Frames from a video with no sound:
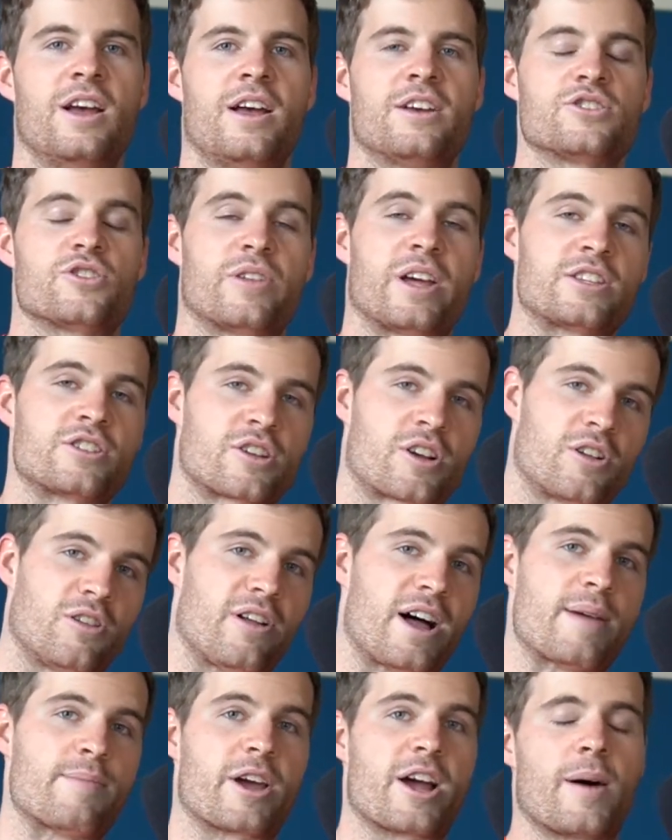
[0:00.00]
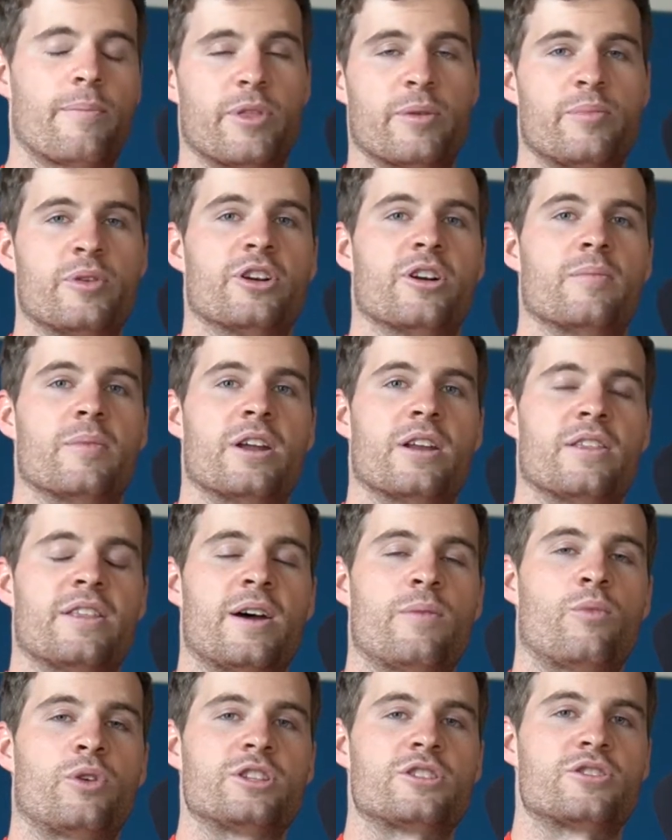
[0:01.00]
So that's climbing up the pyramid. And
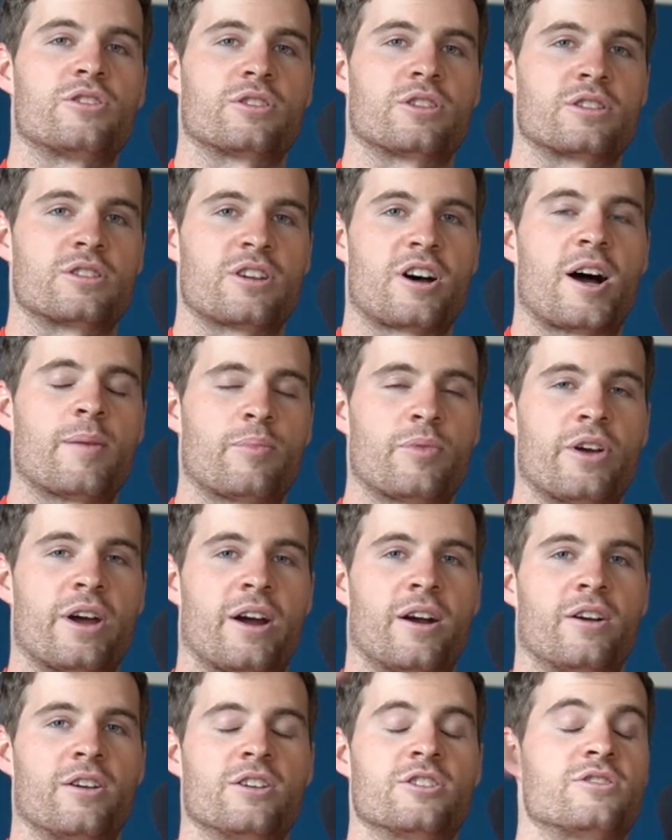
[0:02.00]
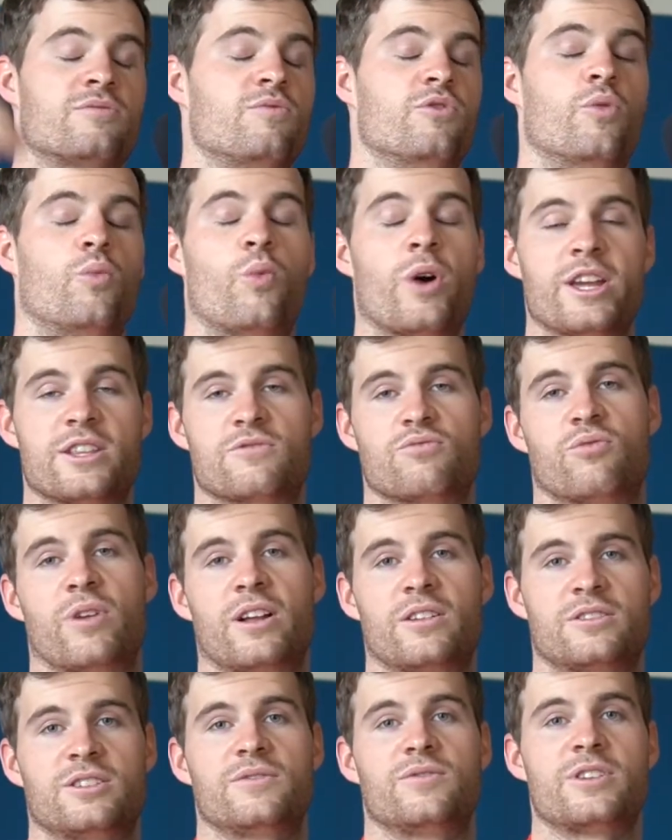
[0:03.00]
then once you're at the top there, the weight's
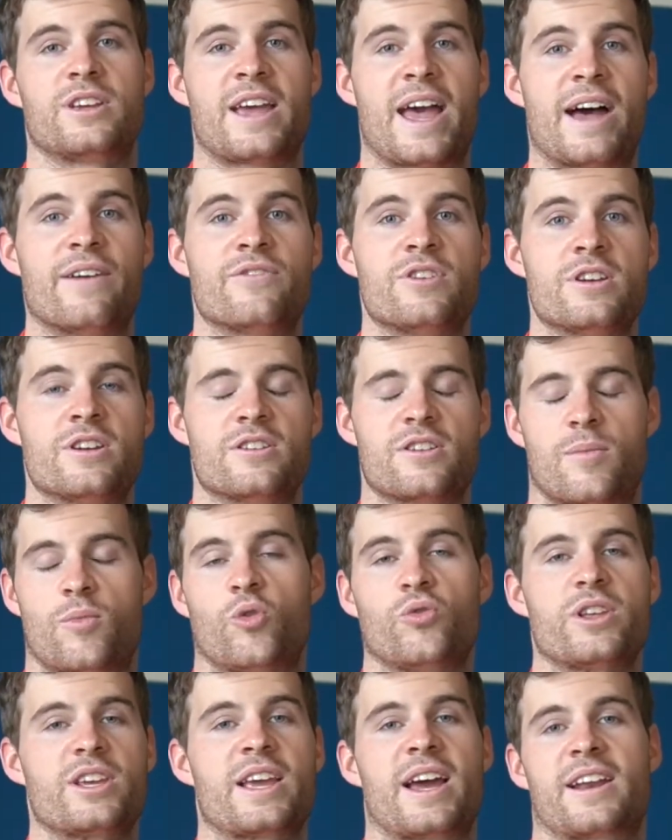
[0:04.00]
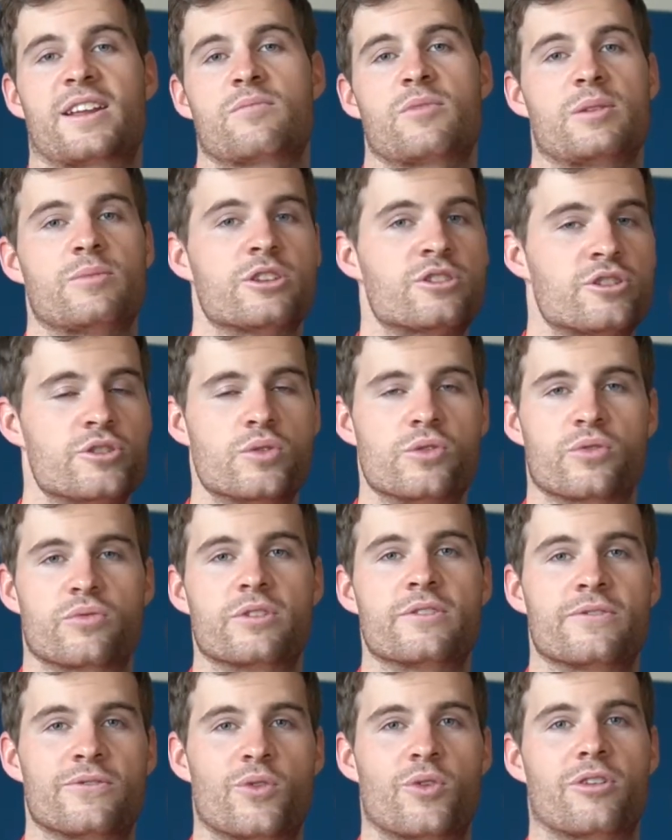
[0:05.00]
relatively heavy and I'm only getting maybe 2,
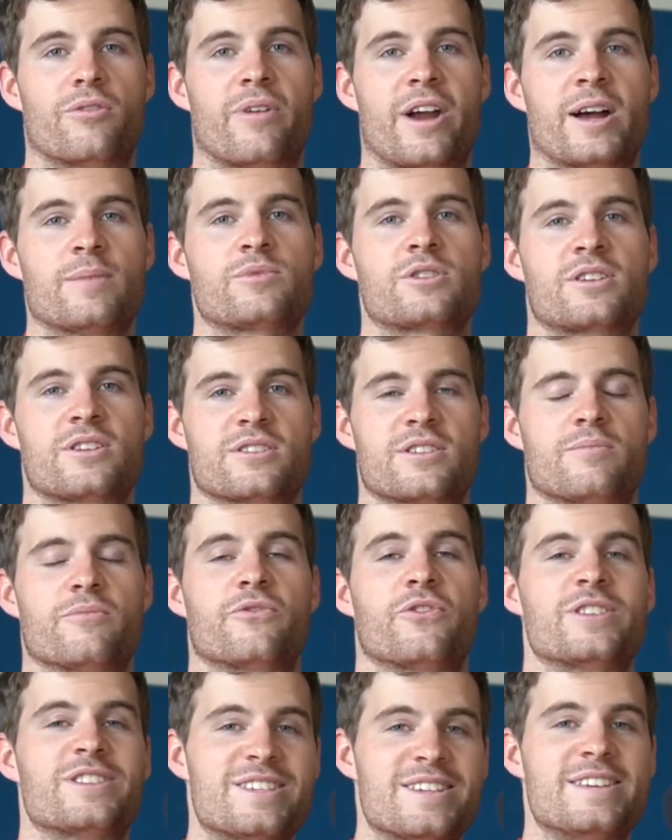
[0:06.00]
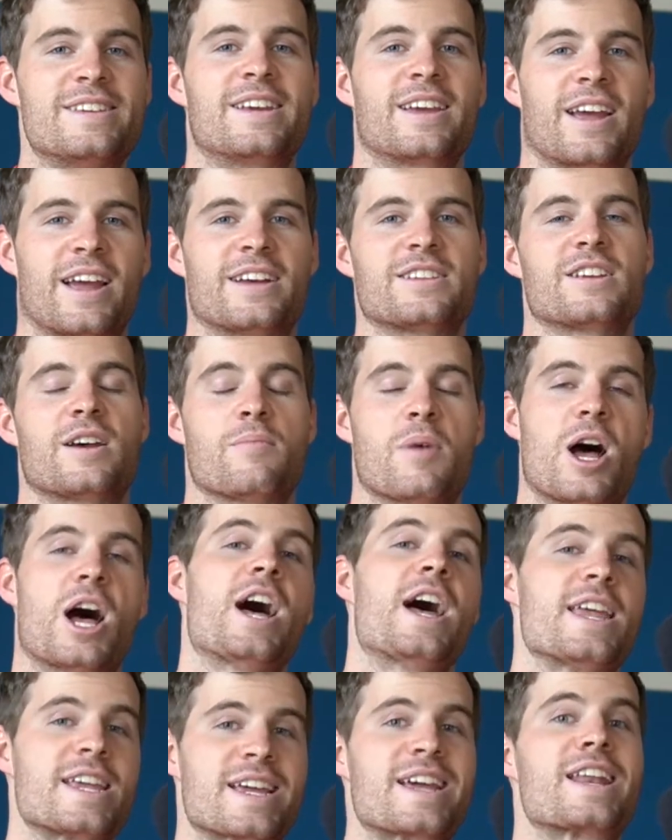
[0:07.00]
3, 4 reps because I'm fatiguing as I'm
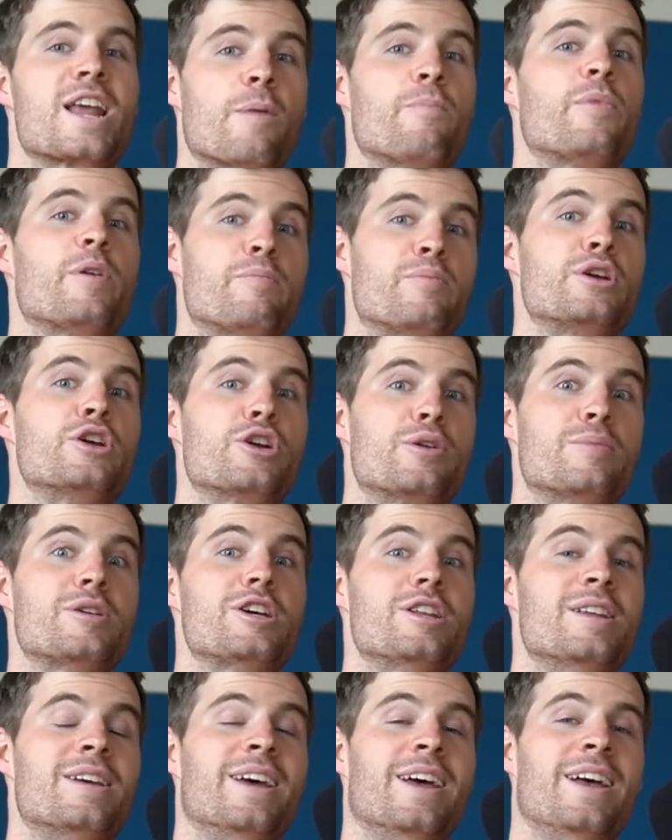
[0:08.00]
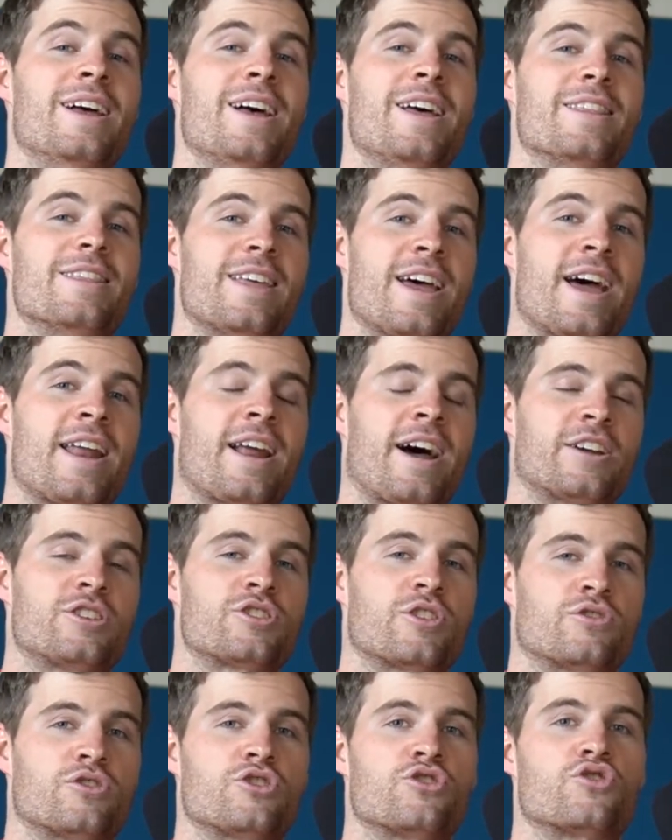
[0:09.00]
hiking up the pyramid. Then I
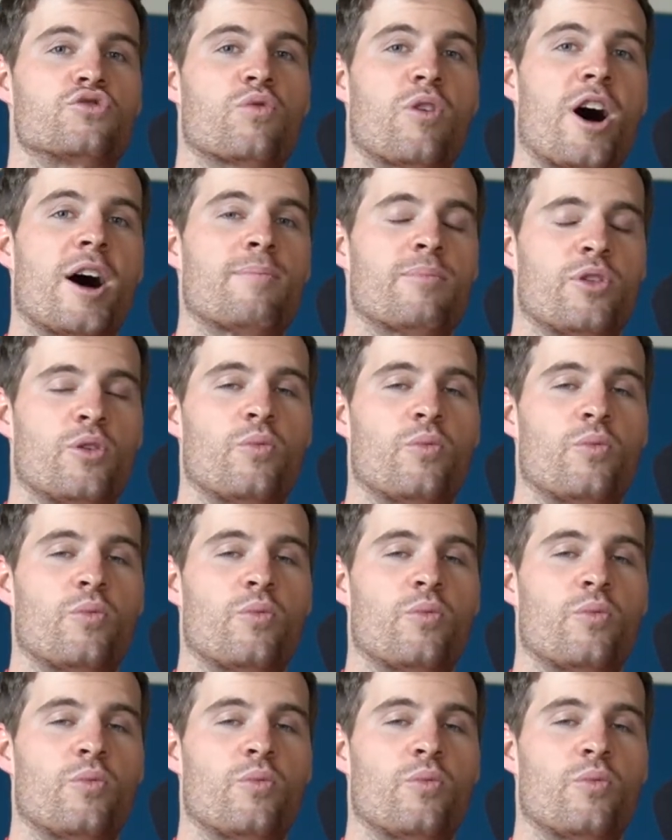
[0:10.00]
start to drop the